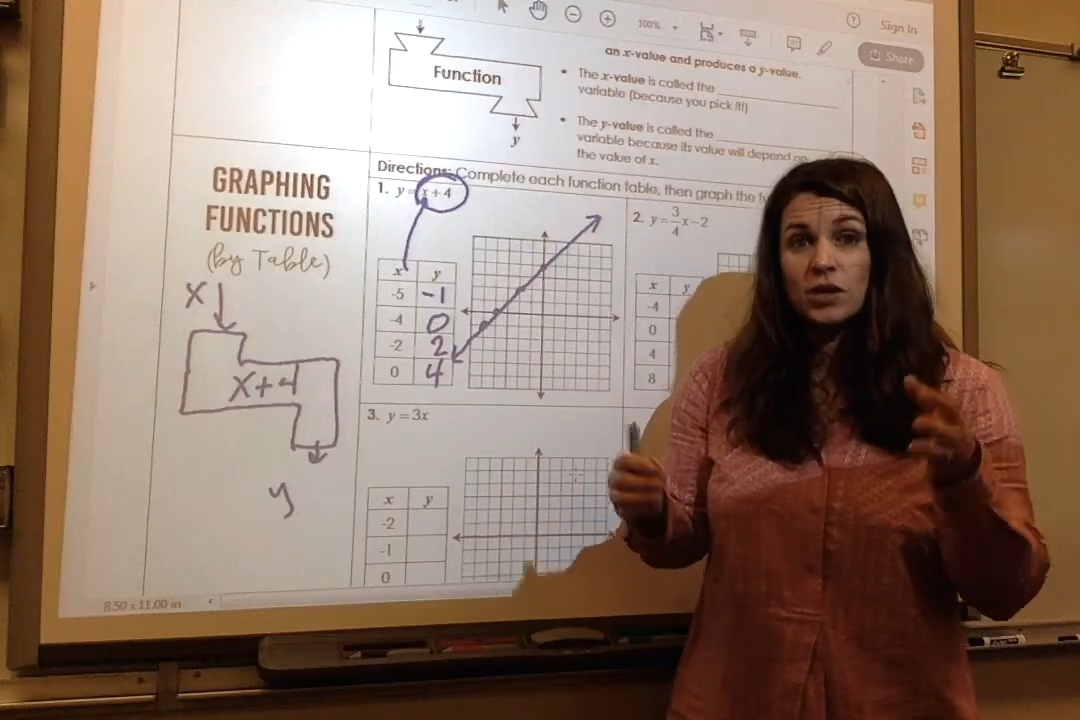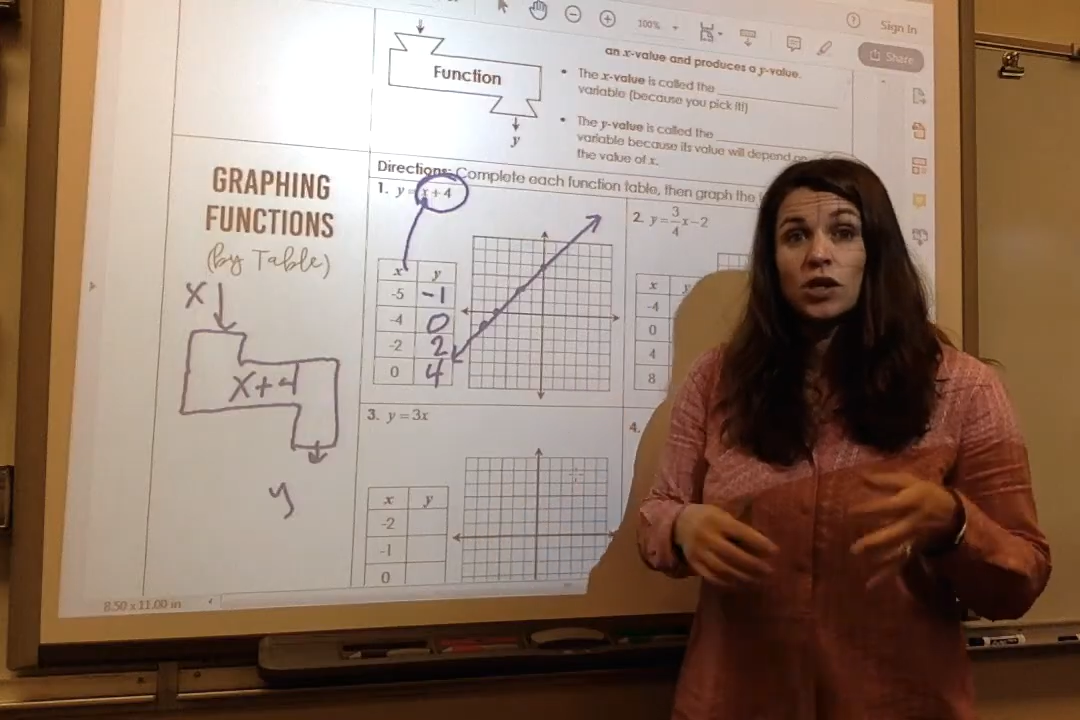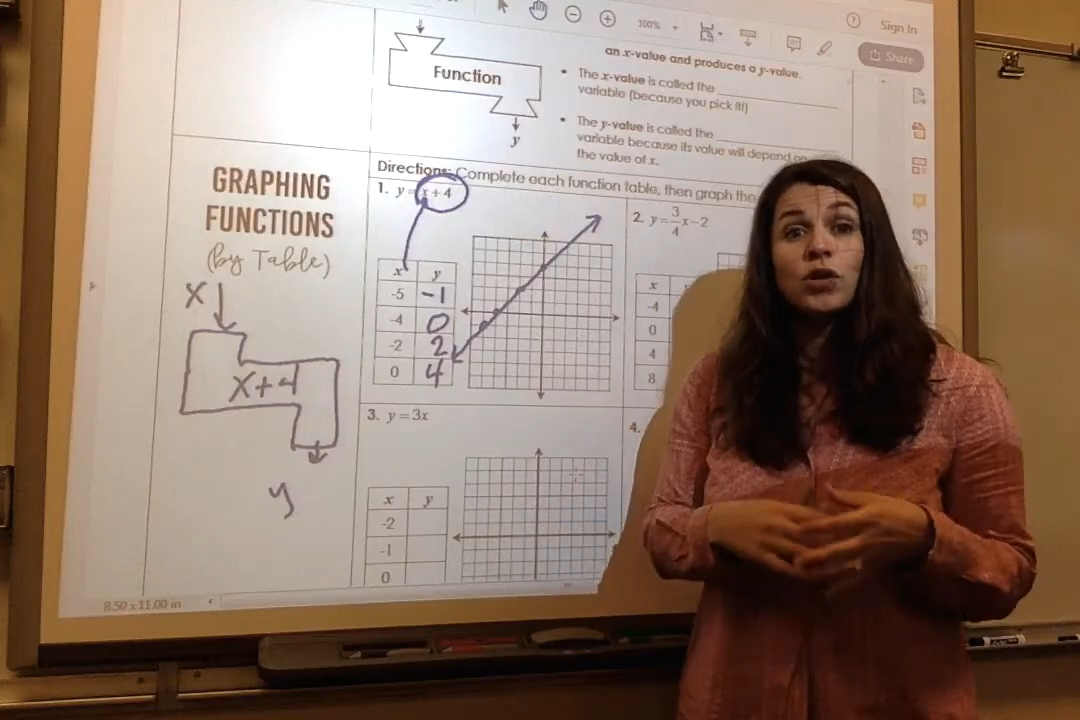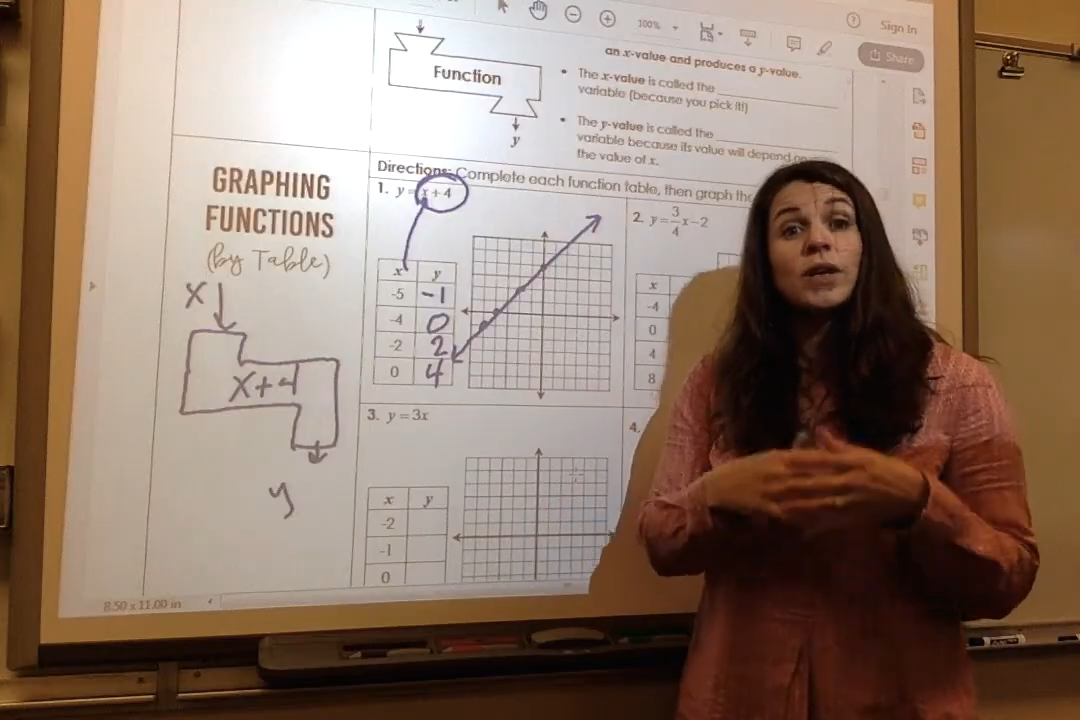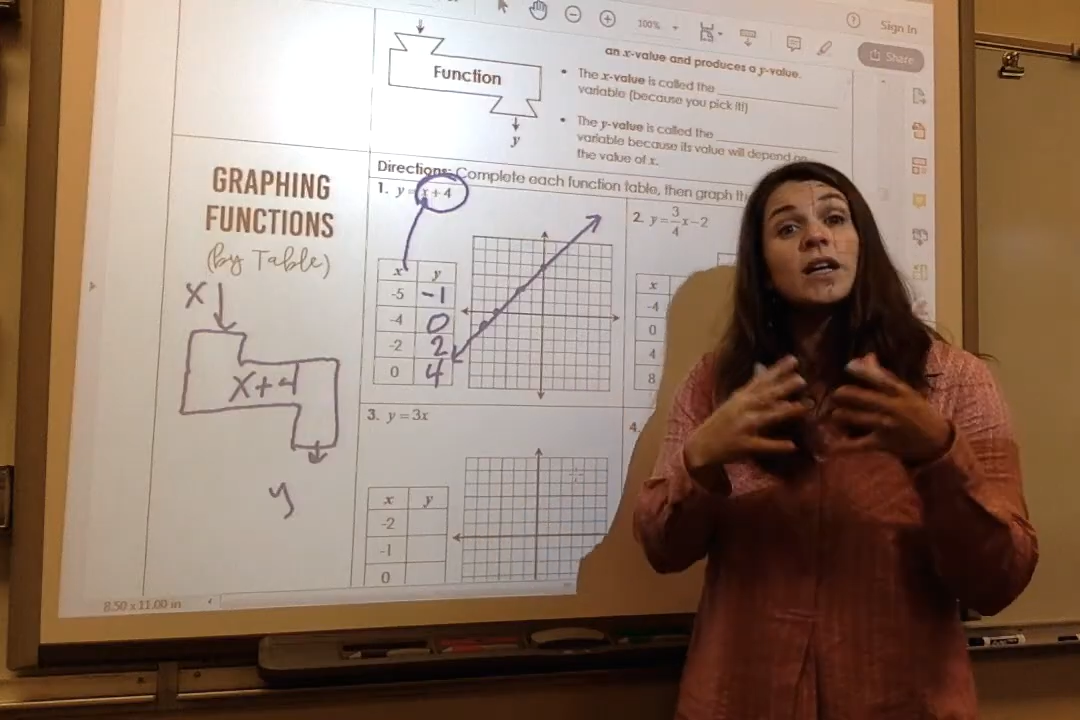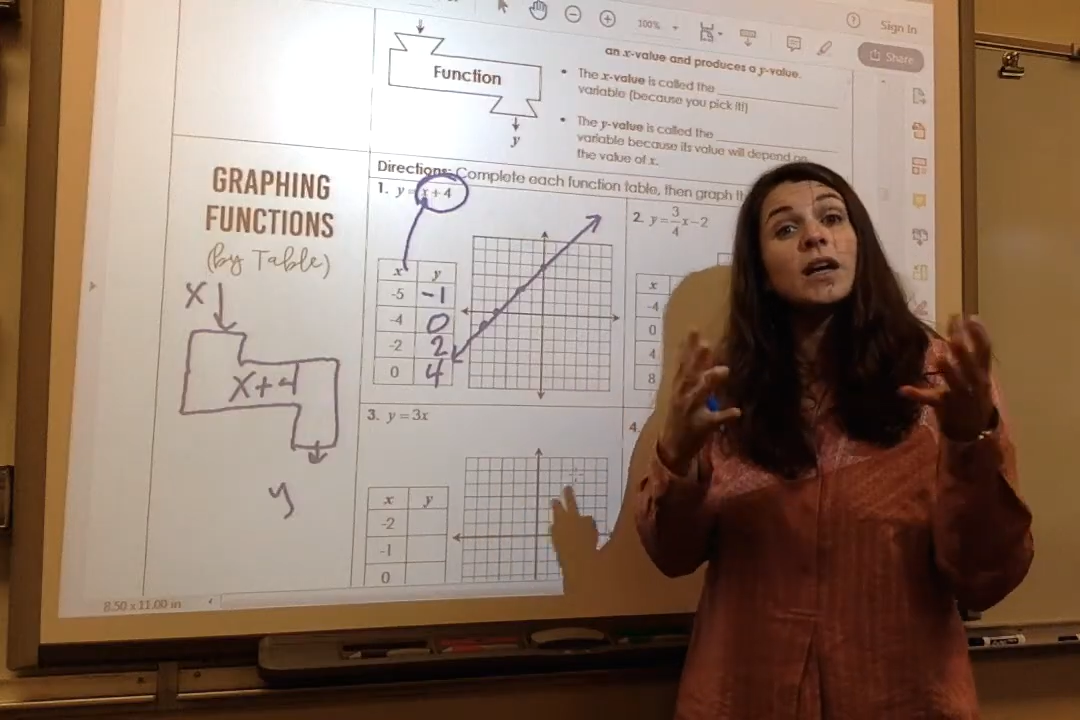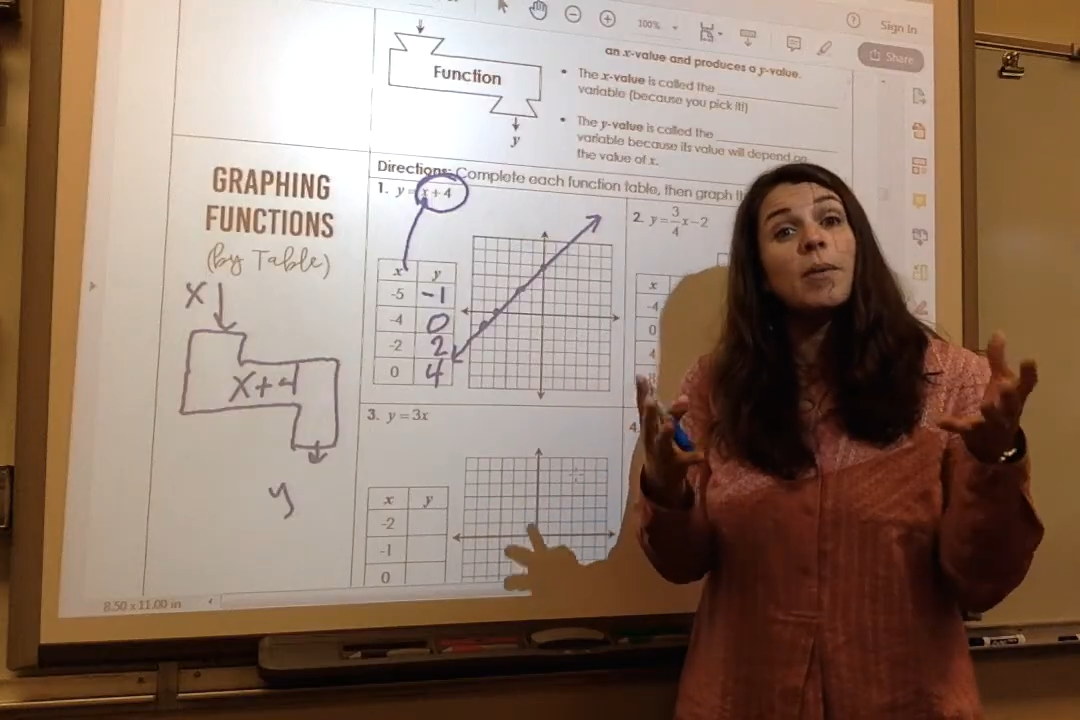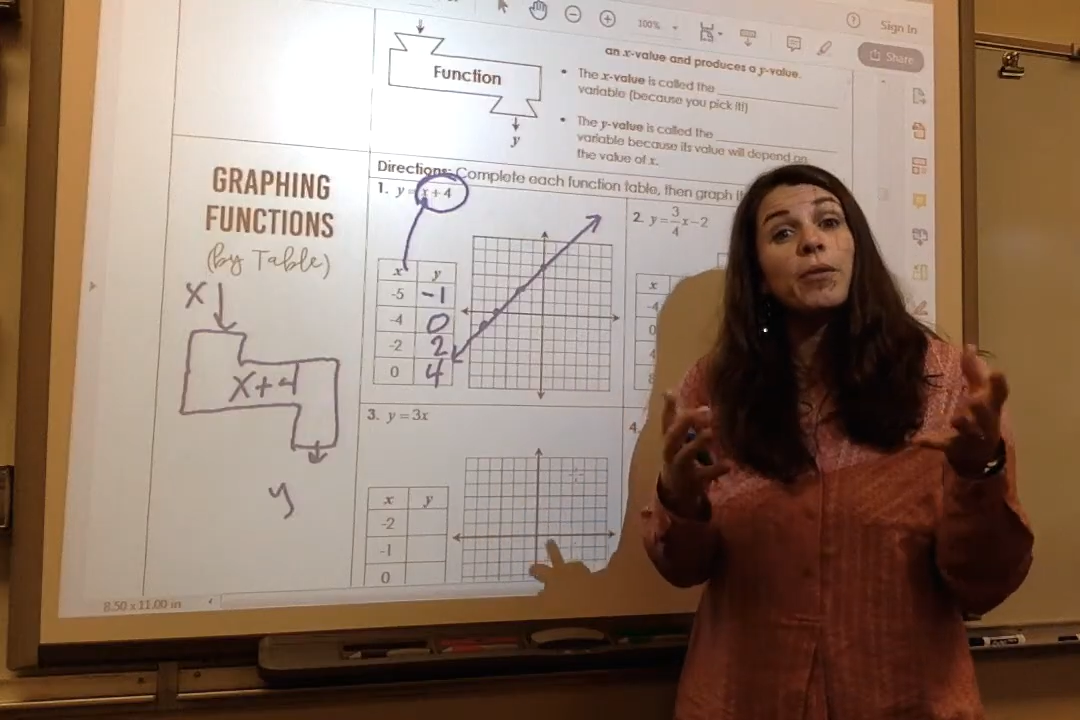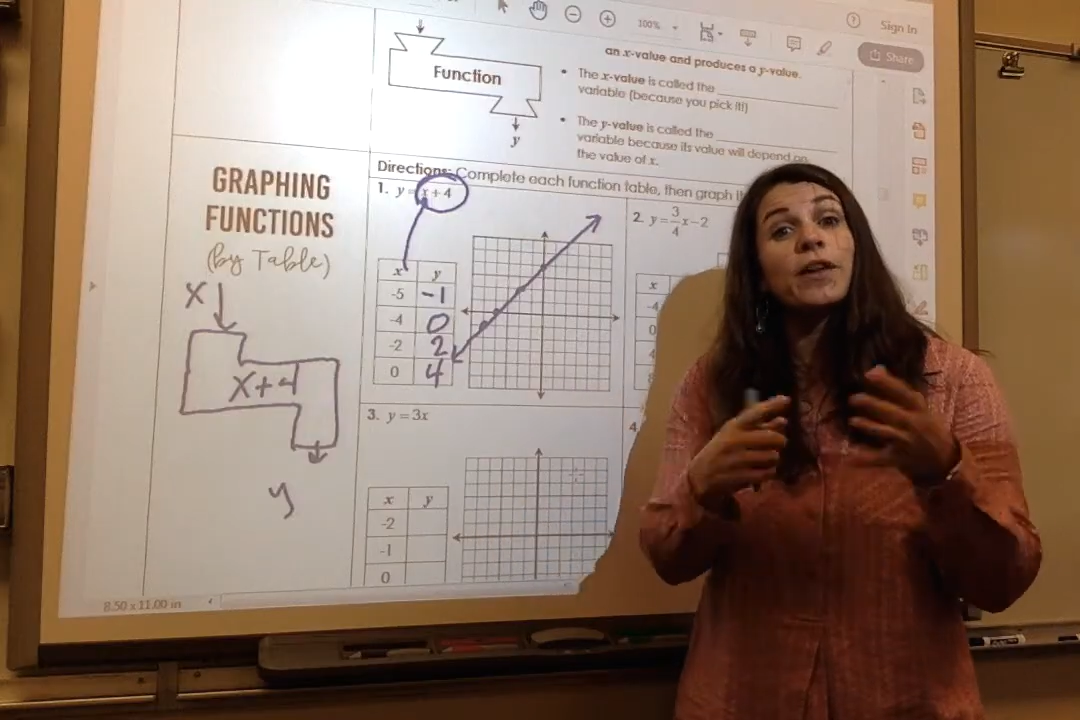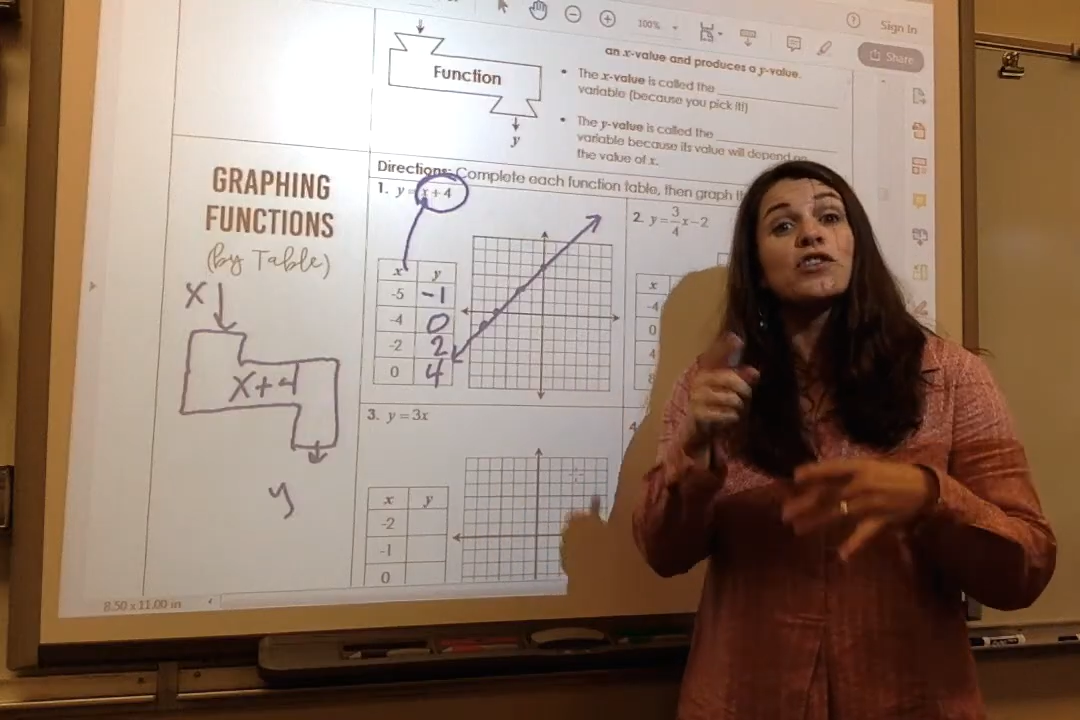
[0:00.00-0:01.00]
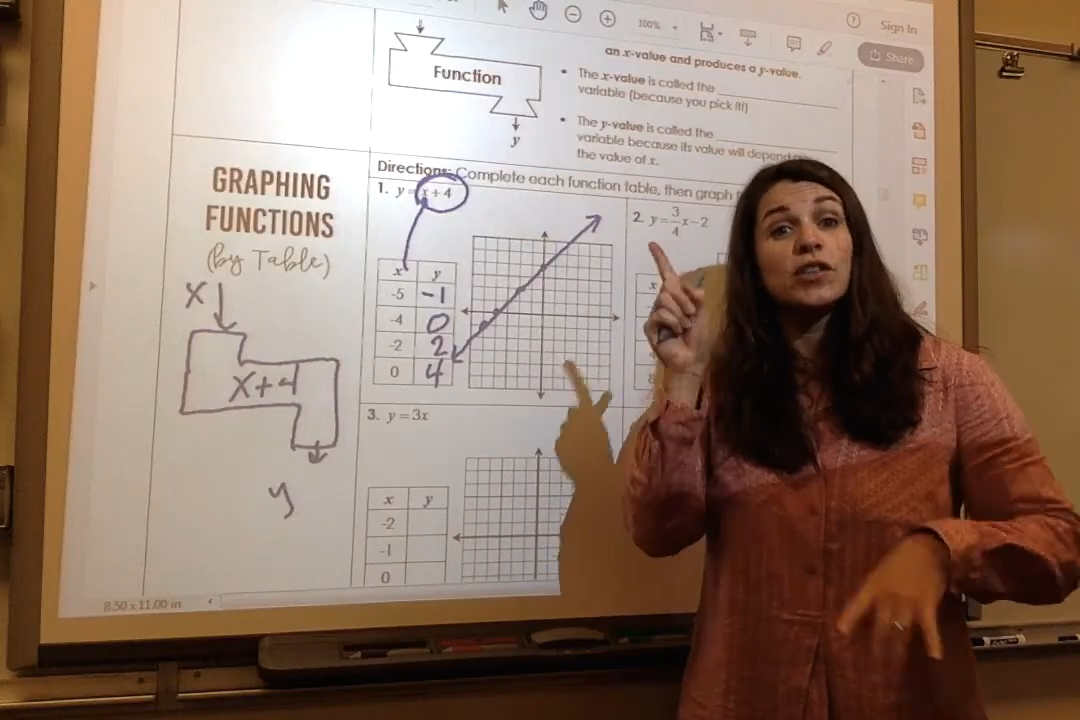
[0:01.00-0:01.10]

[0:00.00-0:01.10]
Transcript: you need a couple things.